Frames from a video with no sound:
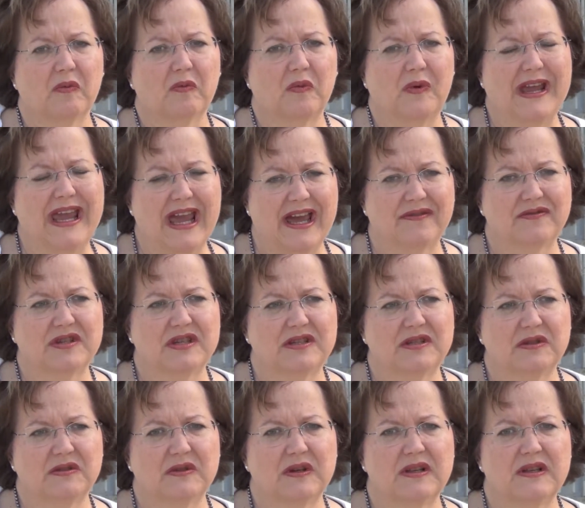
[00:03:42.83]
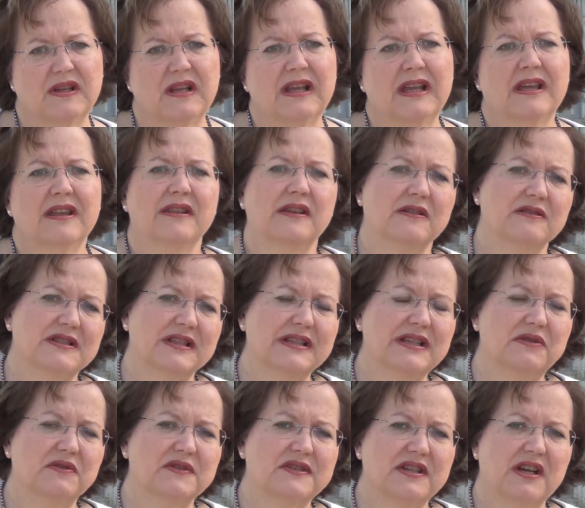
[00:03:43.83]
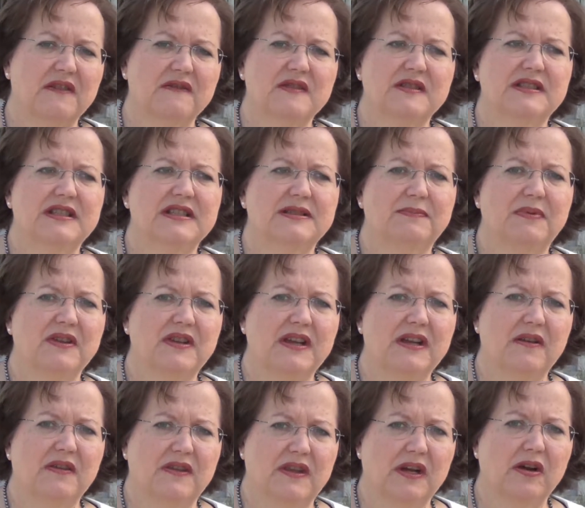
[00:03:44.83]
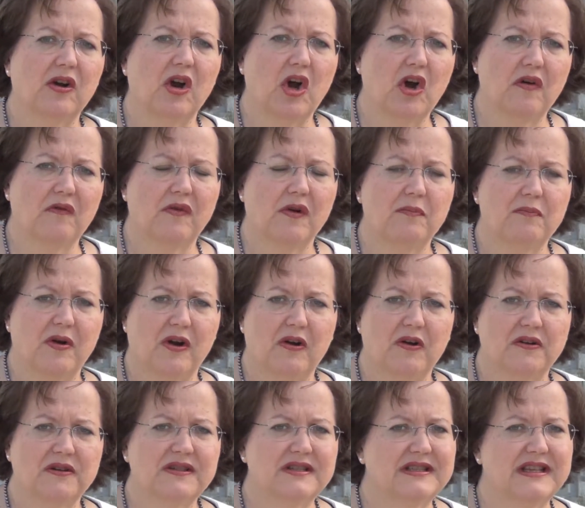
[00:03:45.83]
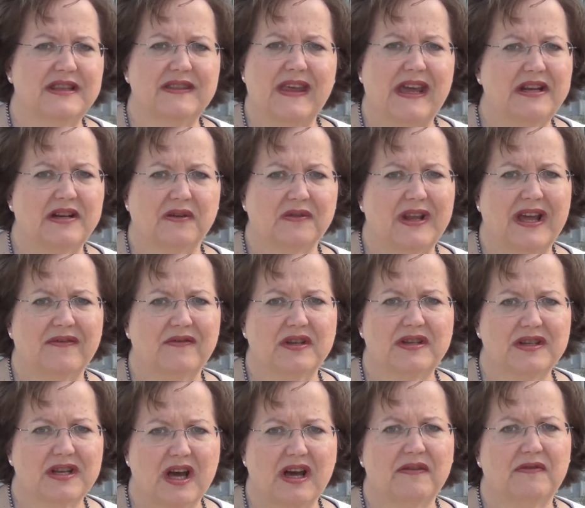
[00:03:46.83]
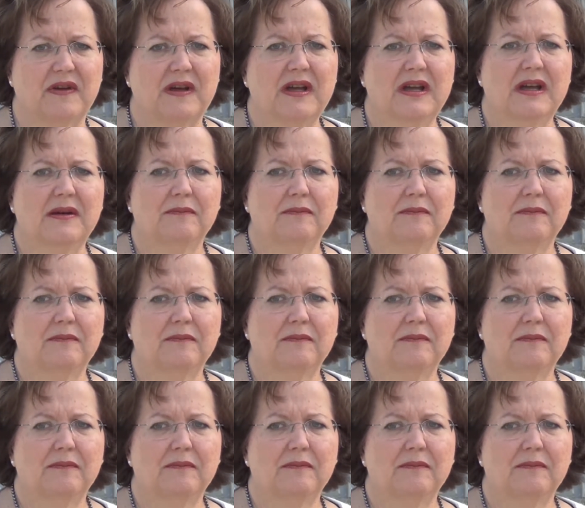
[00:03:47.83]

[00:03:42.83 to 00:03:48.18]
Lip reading: We have to do it. There's legal services, but they're overburdened and they don't have enough